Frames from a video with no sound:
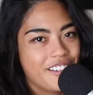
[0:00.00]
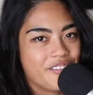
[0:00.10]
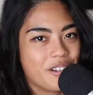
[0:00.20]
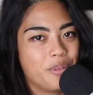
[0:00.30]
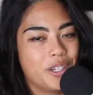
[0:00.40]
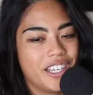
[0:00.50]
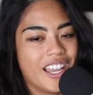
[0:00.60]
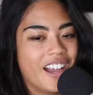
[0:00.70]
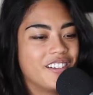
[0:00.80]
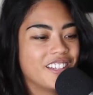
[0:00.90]
from putting
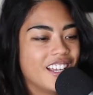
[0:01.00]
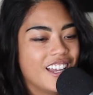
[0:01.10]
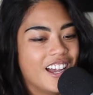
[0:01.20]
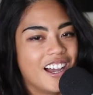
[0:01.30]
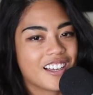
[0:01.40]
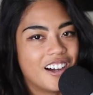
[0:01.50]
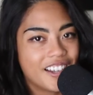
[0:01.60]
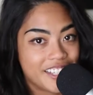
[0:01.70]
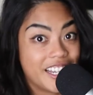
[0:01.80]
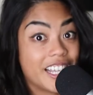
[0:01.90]
out
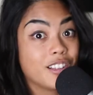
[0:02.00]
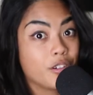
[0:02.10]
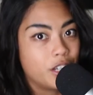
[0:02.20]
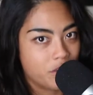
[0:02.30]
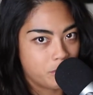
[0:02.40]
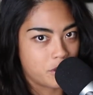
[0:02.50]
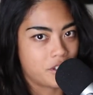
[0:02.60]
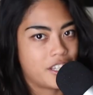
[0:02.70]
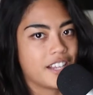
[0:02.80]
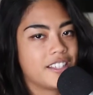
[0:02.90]
content and learning from your
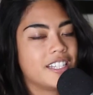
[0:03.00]
mistakes,